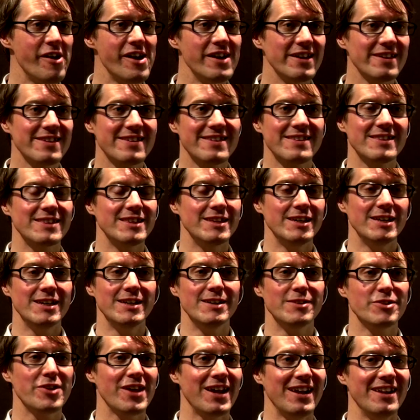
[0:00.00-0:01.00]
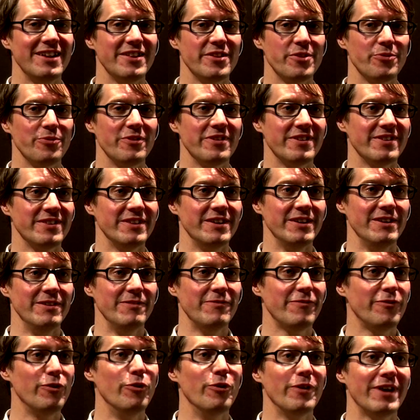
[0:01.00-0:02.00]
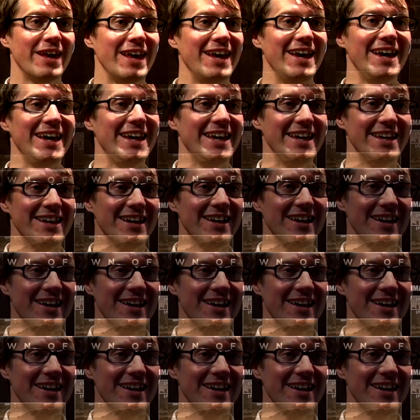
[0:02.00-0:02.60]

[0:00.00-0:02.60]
us, the challenge was the 4K